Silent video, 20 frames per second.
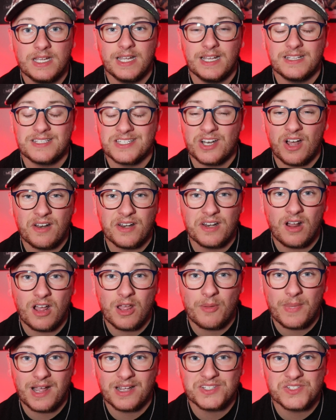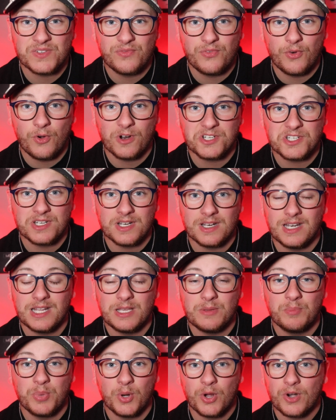It's not in IMAX,
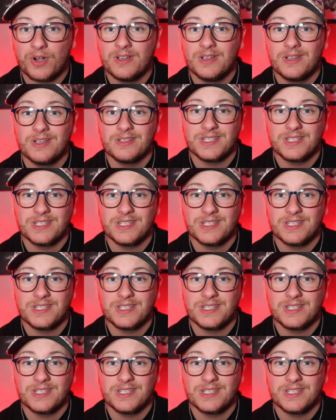unfortunately, but